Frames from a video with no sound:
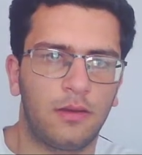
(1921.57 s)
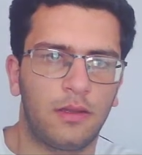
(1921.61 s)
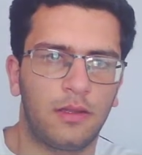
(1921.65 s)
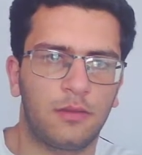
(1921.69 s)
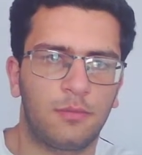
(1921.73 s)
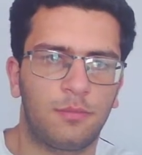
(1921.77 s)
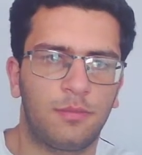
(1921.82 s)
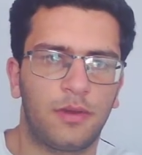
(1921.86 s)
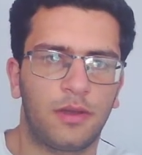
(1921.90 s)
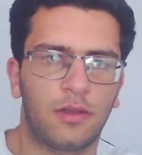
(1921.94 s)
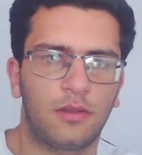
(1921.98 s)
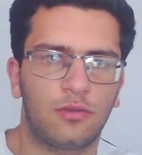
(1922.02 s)

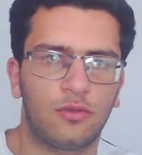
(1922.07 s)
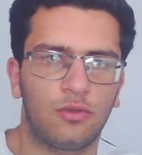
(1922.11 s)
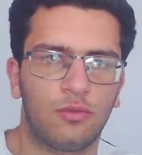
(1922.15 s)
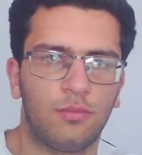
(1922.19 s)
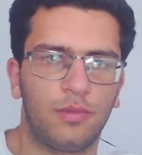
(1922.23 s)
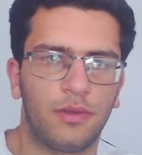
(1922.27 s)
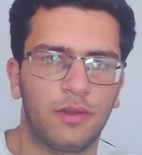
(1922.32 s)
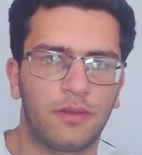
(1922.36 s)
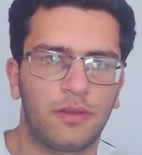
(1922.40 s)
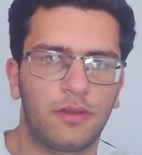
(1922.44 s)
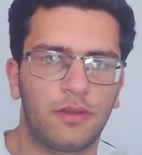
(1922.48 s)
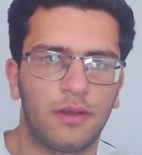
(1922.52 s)
Knight back
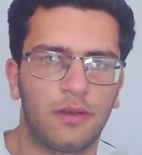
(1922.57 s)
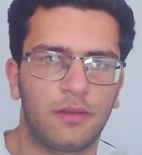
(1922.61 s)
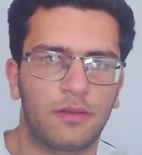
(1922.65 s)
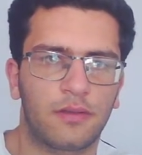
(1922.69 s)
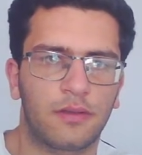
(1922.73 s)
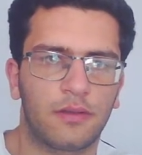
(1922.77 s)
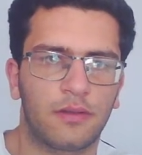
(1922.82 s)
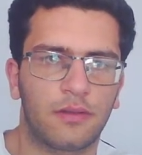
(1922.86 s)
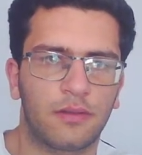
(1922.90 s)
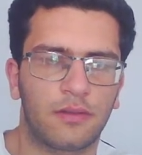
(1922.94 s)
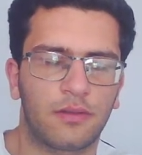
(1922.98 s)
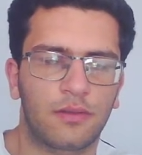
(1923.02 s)
to
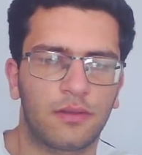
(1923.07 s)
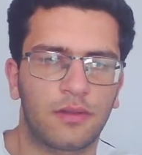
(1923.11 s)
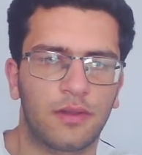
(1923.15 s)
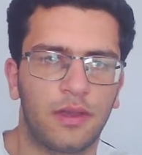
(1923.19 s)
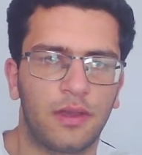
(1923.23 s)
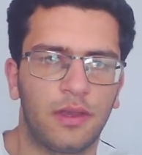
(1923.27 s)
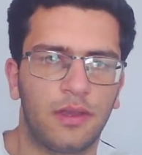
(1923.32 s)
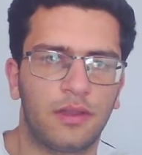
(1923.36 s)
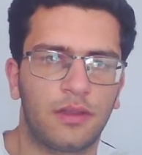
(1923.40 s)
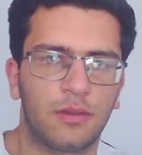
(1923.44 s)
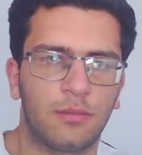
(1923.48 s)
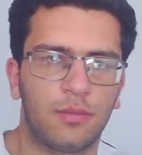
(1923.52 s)
b6 and
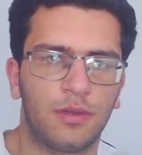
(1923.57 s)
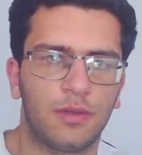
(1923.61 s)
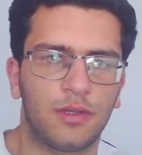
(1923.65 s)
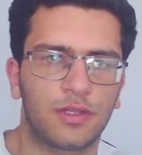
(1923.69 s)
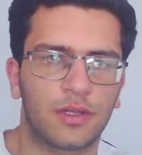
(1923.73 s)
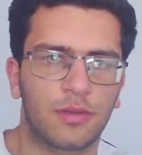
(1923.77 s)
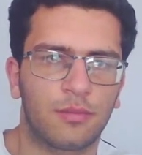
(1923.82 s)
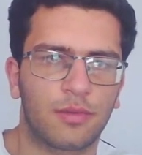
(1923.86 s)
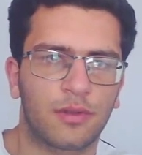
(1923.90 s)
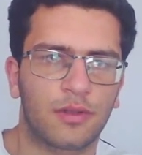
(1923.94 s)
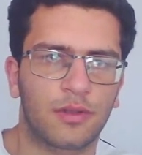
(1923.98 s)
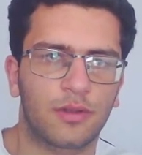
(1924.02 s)
take the
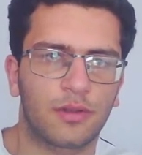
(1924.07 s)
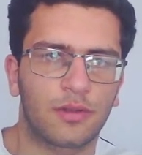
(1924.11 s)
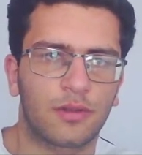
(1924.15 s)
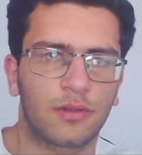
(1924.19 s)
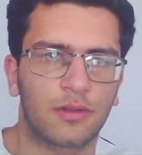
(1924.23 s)
bishop.